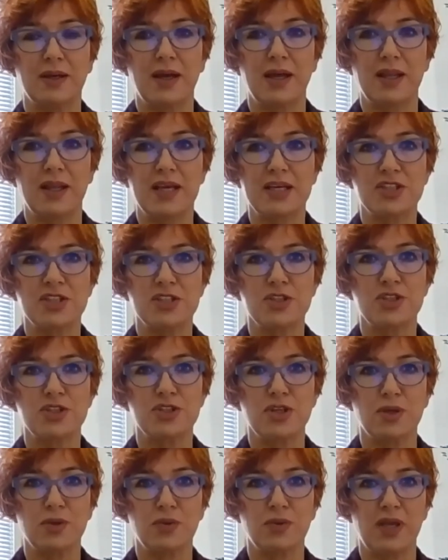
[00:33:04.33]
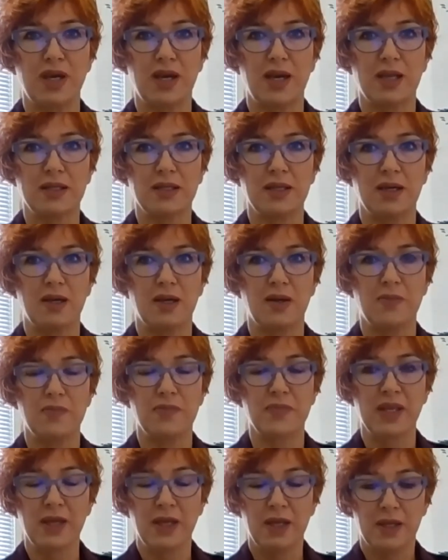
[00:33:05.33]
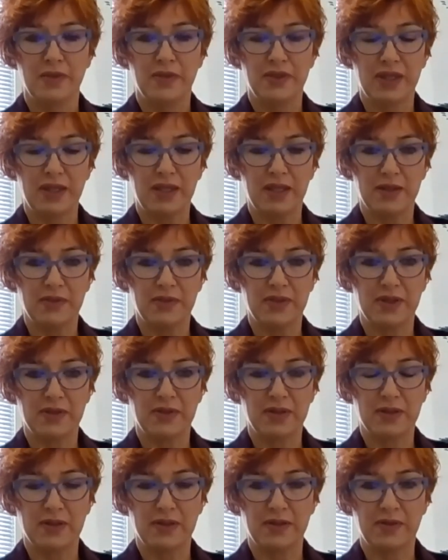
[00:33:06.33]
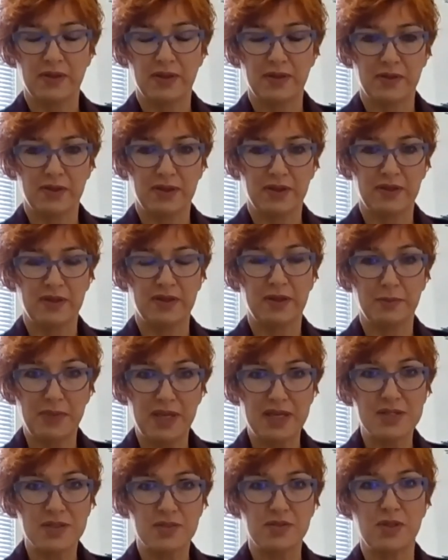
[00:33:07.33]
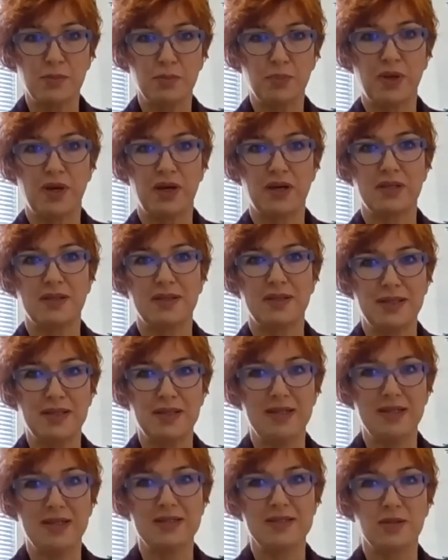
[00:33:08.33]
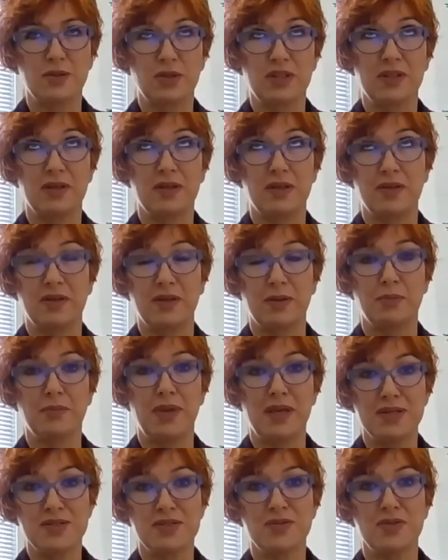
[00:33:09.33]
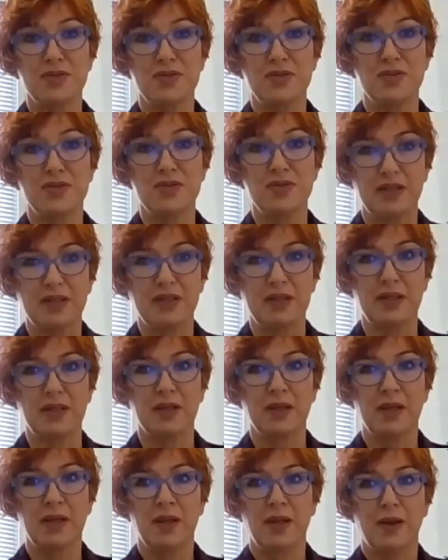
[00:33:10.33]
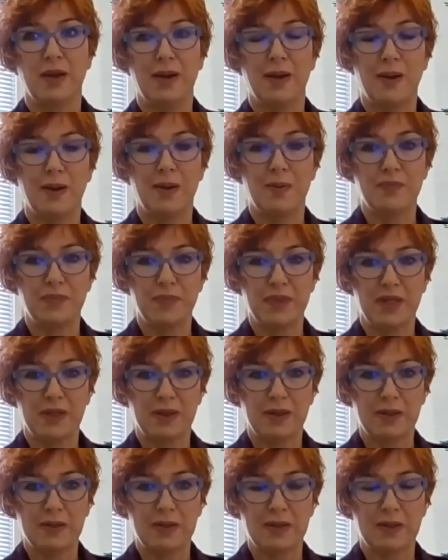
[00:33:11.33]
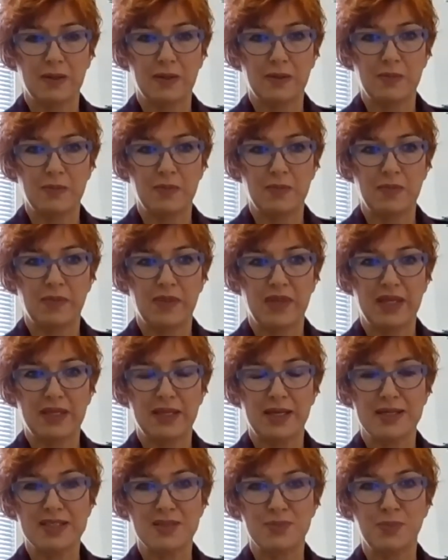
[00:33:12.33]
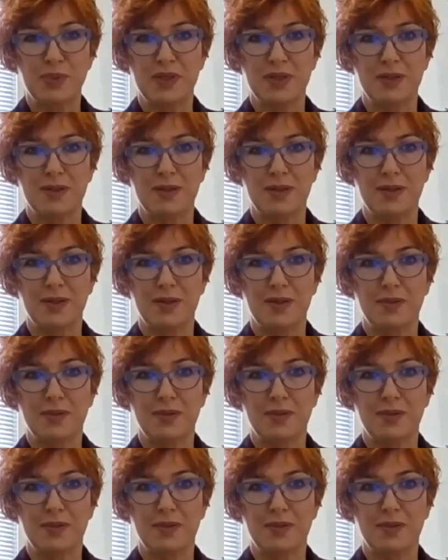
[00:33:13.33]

elections show that the mainstream parties or the mainstream party that has been